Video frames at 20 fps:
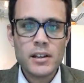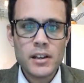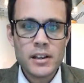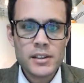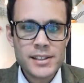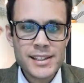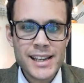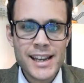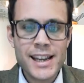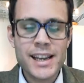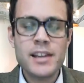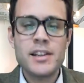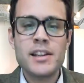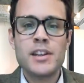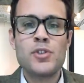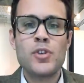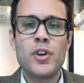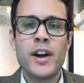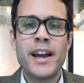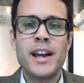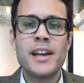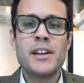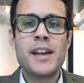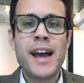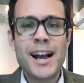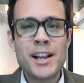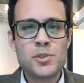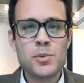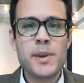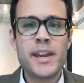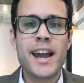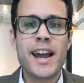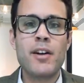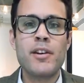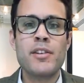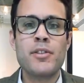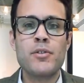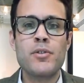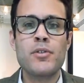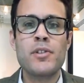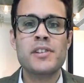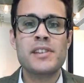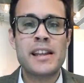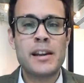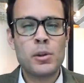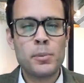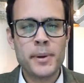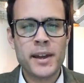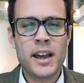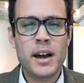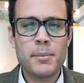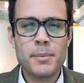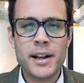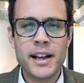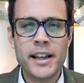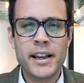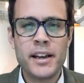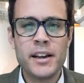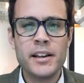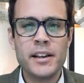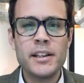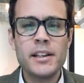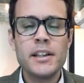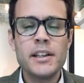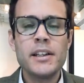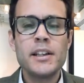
seed in your head as we carry through this. And it'll become clear.